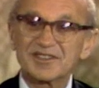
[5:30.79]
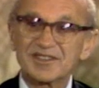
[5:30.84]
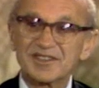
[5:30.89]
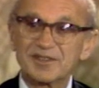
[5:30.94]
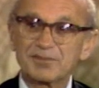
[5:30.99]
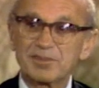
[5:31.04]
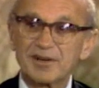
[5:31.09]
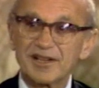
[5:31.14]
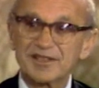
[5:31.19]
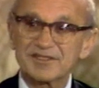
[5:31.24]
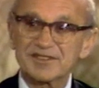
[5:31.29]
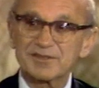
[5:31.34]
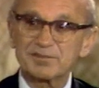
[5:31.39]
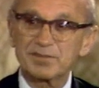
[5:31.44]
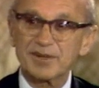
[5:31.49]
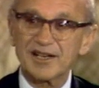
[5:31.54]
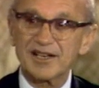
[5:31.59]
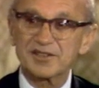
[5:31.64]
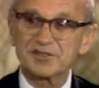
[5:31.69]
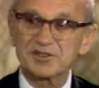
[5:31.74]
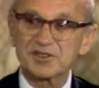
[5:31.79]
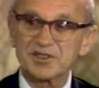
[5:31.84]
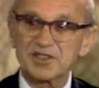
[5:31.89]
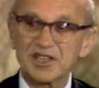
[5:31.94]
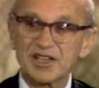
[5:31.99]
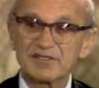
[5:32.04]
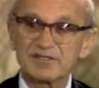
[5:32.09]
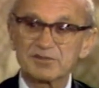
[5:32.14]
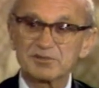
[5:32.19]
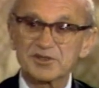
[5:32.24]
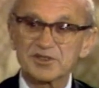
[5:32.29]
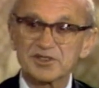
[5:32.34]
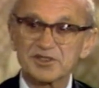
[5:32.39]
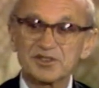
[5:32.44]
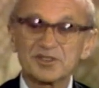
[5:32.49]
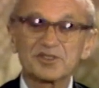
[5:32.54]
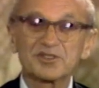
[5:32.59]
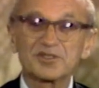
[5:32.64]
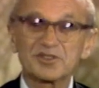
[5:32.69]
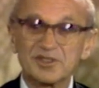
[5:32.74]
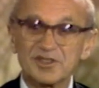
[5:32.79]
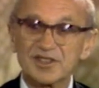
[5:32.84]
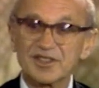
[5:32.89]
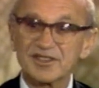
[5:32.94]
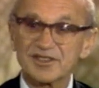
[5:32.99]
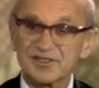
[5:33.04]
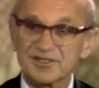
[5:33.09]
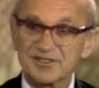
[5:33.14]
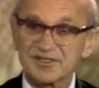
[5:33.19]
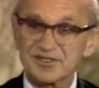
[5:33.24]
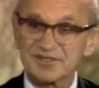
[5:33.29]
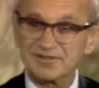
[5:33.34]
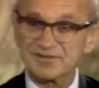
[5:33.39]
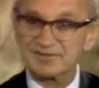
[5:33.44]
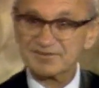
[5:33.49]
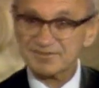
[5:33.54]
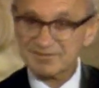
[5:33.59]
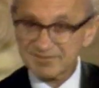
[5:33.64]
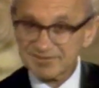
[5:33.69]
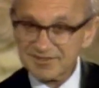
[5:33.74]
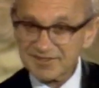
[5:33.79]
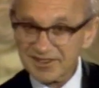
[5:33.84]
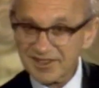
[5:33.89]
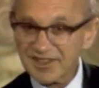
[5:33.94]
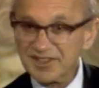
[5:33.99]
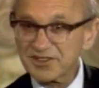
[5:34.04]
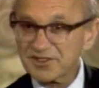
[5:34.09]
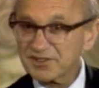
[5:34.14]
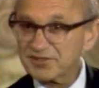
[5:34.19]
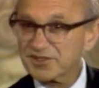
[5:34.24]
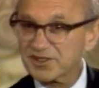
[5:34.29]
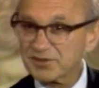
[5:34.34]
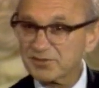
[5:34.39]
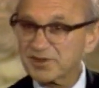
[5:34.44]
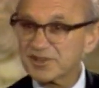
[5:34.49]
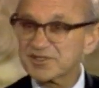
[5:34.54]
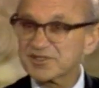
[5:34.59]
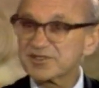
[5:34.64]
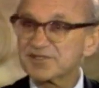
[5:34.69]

about the power of government to cure all ills. Thank you very much.